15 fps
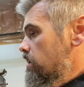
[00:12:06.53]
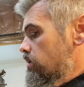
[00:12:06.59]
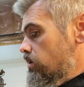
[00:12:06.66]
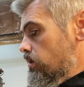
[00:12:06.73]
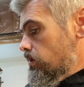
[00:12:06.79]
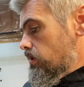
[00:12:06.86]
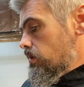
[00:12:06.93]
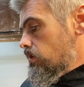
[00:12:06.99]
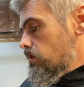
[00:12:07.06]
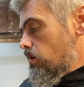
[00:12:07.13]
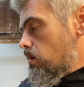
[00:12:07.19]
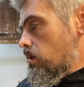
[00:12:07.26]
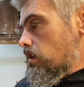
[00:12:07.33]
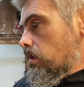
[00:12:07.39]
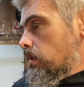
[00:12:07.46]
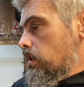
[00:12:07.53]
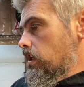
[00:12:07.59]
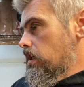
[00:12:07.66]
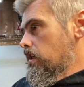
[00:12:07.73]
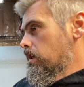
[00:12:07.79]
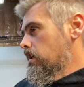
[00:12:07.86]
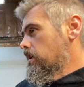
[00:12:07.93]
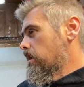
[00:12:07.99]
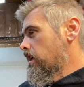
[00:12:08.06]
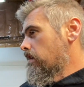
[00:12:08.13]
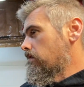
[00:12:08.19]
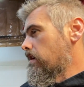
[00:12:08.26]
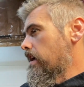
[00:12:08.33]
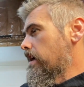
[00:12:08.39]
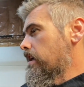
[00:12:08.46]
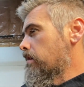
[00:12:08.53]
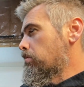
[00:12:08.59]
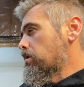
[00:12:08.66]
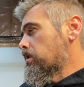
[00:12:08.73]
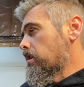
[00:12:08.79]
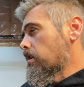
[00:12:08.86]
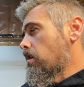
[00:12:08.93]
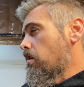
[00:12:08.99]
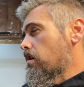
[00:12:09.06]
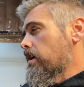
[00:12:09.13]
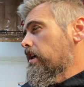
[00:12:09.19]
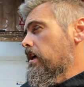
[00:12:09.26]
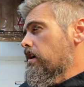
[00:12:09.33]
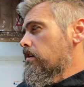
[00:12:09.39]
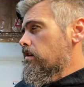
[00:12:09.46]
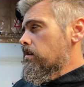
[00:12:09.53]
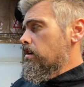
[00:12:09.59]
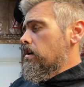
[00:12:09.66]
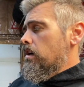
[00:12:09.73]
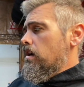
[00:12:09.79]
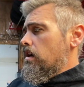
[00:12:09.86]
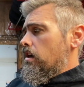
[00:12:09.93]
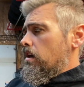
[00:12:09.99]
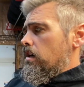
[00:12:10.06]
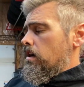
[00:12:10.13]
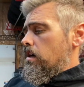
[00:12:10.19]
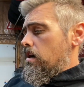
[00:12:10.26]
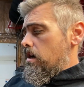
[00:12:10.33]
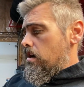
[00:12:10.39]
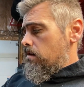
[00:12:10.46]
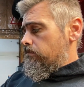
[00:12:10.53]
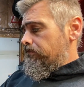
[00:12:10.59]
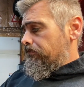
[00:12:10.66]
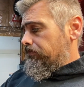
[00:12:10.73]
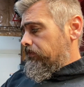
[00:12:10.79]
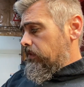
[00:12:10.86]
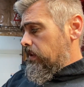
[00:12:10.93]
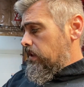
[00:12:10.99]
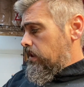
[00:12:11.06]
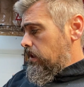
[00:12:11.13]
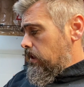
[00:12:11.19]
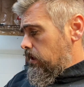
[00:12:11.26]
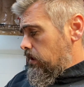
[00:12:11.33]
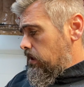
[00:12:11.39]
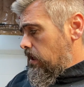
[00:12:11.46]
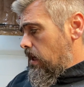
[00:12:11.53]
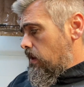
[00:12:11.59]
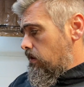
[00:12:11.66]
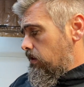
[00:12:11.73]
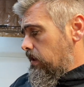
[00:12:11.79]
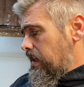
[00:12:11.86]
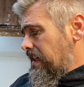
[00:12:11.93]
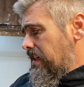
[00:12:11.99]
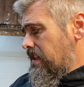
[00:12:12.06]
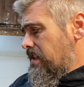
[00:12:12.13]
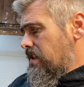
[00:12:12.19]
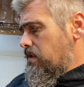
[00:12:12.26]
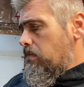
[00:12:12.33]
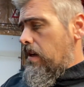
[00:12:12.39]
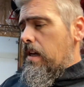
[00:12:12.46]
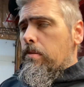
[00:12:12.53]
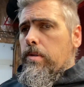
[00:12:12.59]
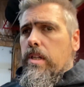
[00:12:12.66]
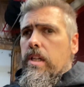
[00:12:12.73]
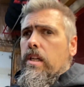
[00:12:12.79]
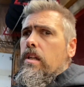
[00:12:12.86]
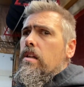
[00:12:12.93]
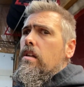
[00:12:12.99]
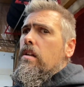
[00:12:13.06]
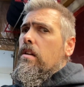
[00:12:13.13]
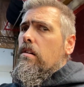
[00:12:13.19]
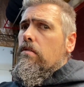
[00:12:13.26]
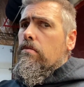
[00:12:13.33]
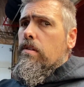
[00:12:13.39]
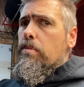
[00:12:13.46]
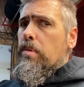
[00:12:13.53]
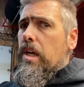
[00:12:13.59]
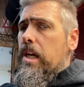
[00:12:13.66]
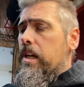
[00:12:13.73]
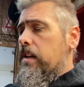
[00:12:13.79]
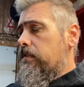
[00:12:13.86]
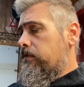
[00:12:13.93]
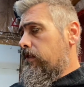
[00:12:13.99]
just to start getting ready to put the car together. Um, the other thing is maybe we paint it